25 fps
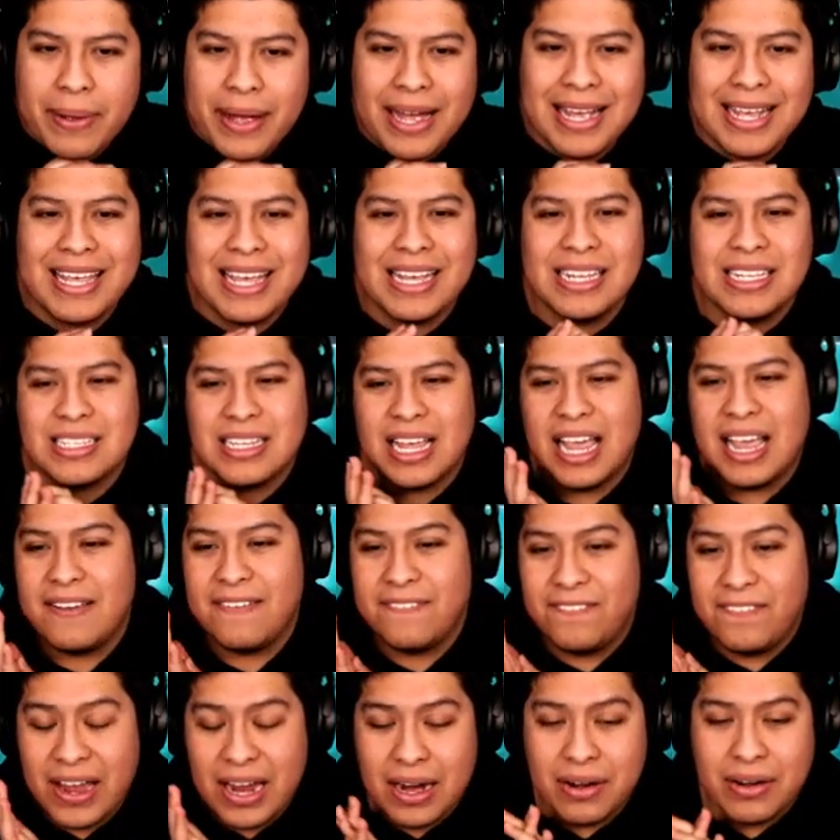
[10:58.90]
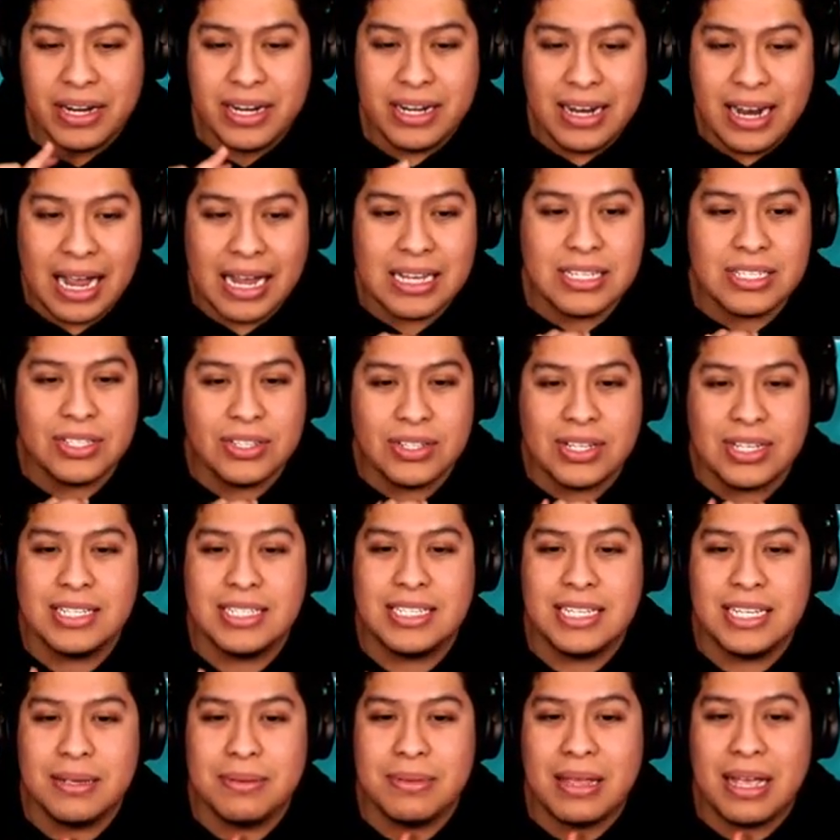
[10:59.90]
against a very nice looking
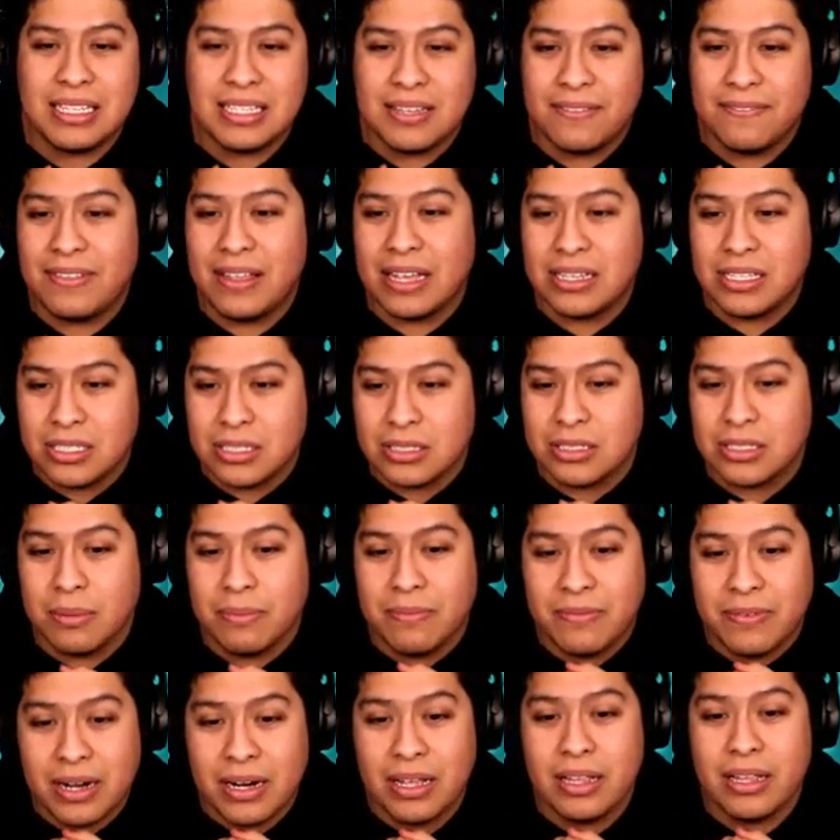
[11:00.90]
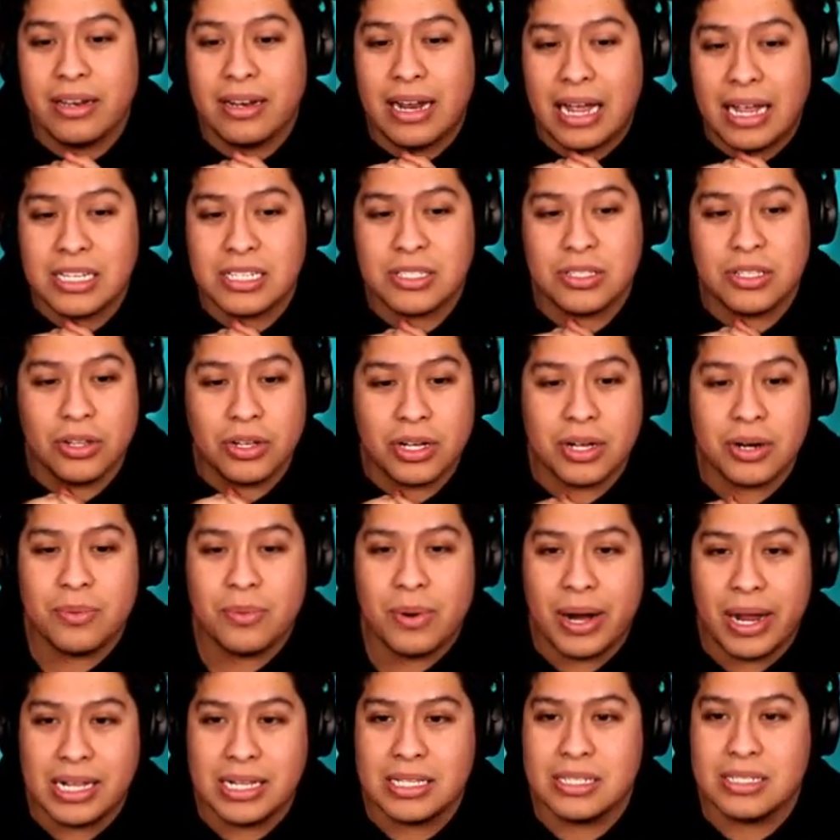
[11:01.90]
team. That's some really nice looking
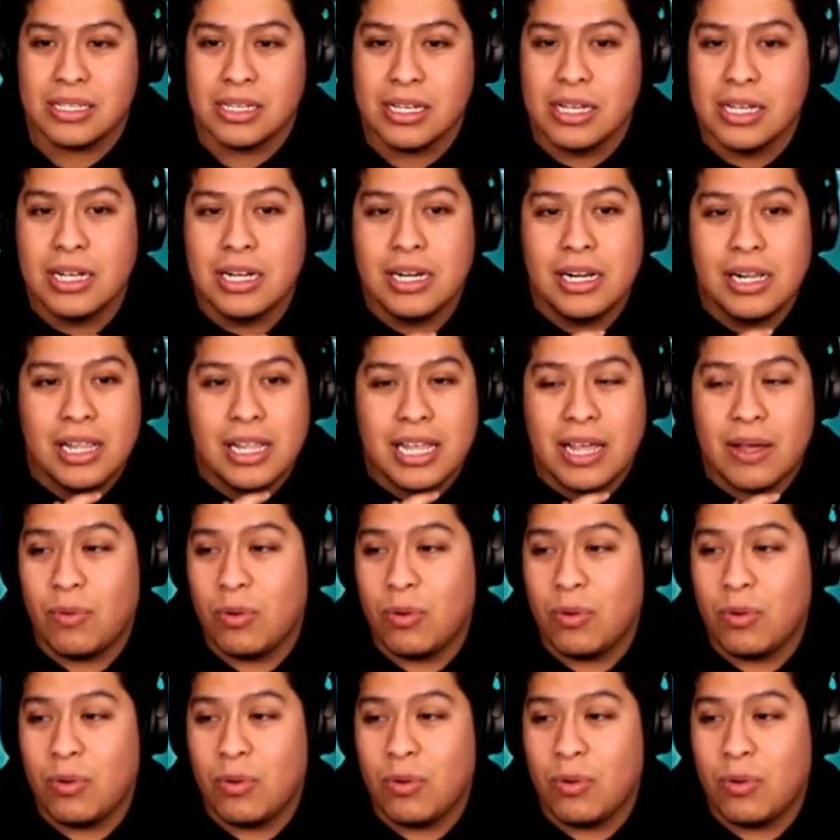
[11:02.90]
Reds. If we